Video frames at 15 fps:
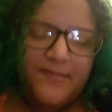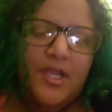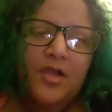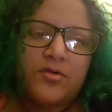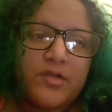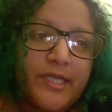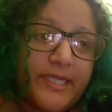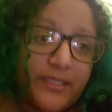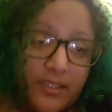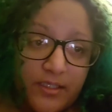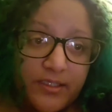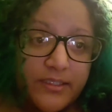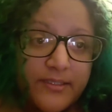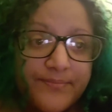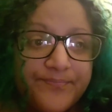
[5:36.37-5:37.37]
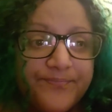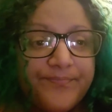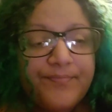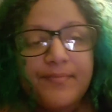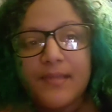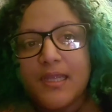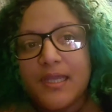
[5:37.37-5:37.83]
Okay, look.
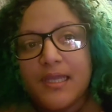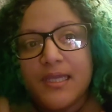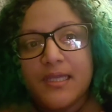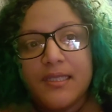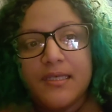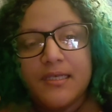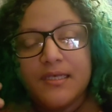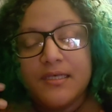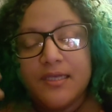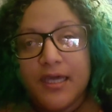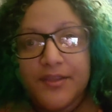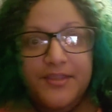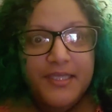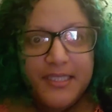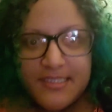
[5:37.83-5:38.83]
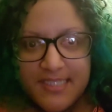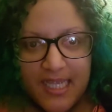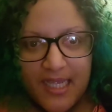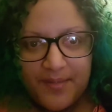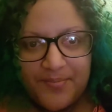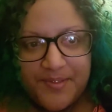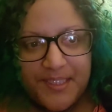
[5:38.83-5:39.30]
Nothing is
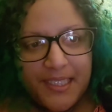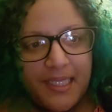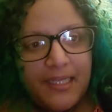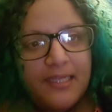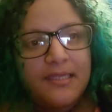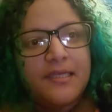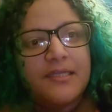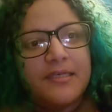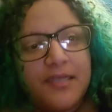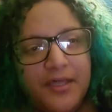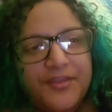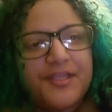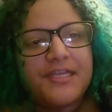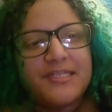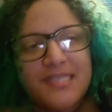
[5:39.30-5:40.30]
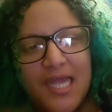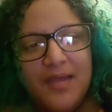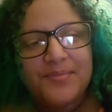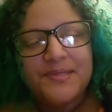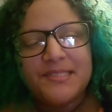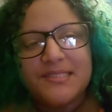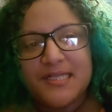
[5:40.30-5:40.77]
happening Nothing has
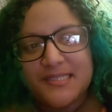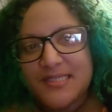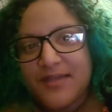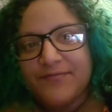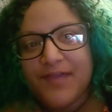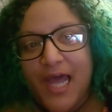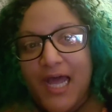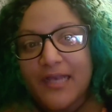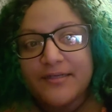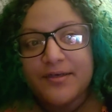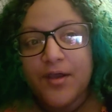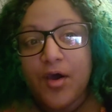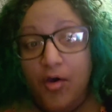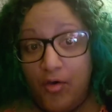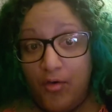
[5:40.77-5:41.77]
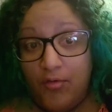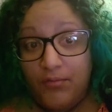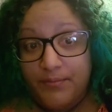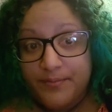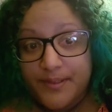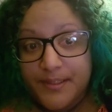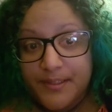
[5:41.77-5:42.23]
happened since I've gotten
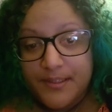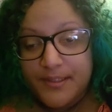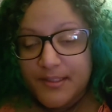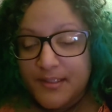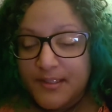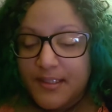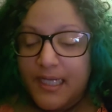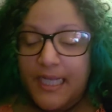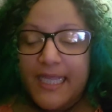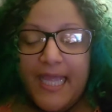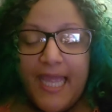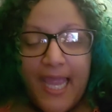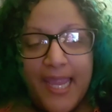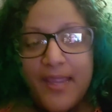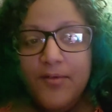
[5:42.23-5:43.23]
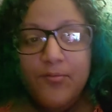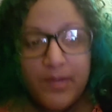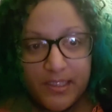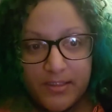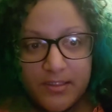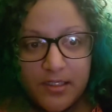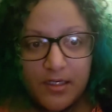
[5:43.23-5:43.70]
home. I hate
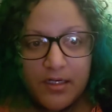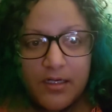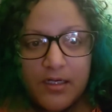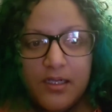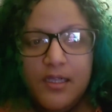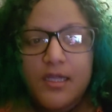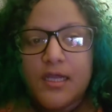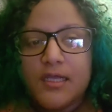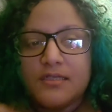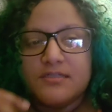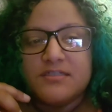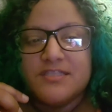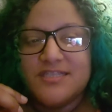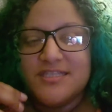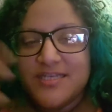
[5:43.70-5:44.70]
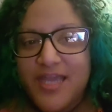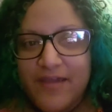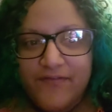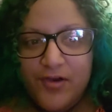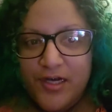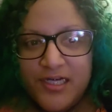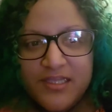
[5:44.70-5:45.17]
winter. There's
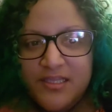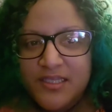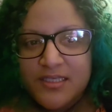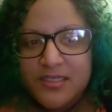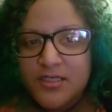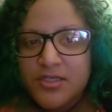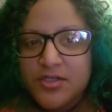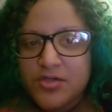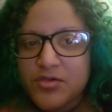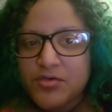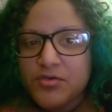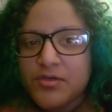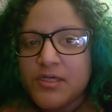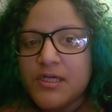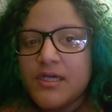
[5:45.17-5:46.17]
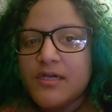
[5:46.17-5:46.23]
never anything to do